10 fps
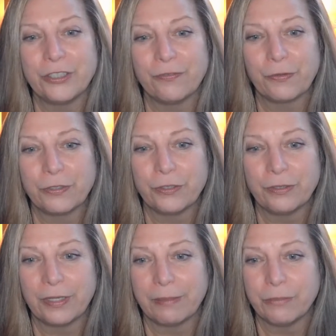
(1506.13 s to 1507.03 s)
for
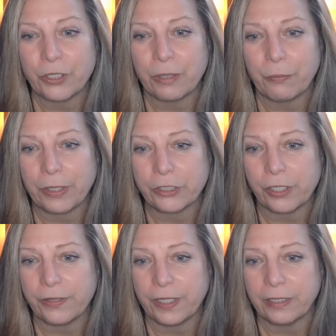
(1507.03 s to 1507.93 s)
John
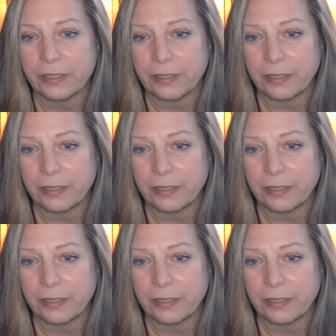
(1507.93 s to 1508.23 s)
Bradshaw that